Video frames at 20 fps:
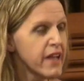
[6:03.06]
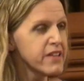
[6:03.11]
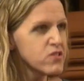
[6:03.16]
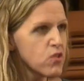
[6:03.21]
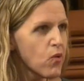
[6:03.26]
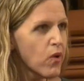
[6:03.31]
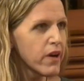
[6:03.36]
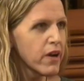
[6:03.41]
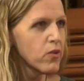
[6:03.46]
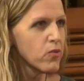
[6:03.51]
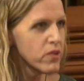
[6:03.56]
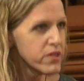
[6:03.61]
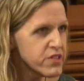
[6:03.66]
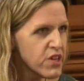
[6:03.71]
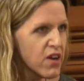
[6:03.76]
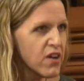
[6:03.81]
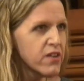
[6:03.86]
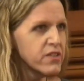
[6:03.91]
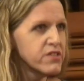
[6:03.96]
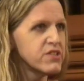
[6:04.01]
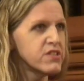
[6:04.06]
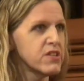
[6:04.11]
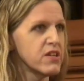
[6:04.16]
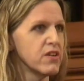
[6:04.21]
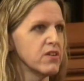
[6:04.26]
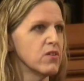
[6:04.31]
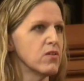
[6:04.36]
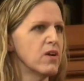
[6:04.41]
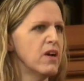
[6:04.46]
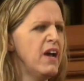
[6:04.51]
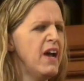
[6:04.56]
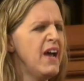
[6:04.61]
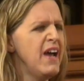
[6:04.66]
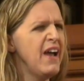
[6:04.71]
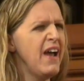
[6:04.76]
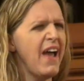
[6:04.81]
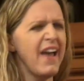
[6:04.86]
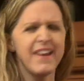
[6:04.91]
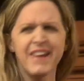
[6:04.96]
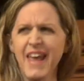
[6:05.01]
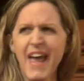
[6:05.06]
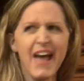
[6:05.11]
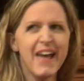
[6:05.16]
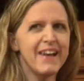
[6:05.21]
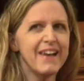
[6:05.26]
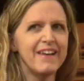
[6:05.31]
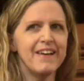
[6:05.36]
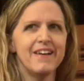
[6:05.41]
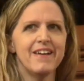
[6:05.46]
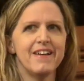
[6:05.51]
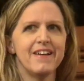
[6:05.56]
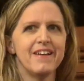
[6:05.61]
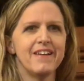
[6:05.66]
that's what I return to. And yet,